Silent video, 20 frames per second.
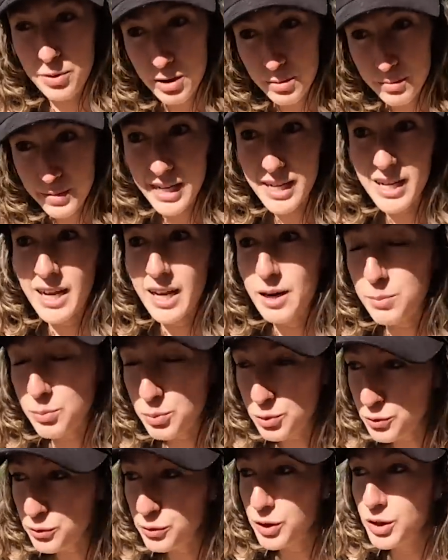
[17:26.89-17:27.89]
permitting and
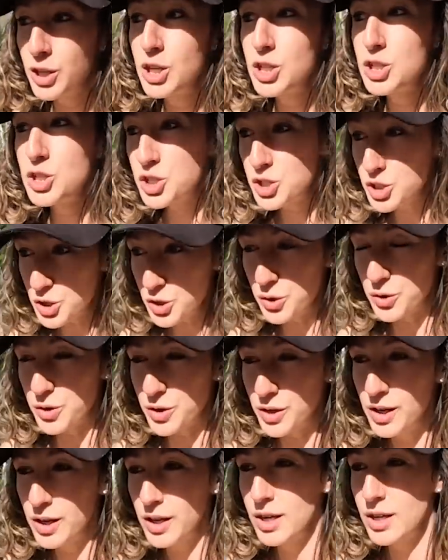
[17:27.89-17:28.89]
approval
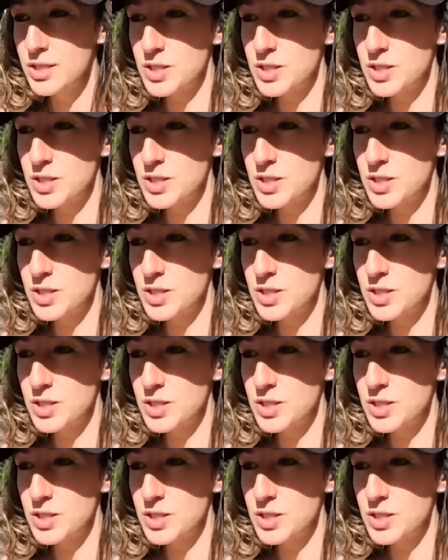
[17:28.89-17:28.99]
soon.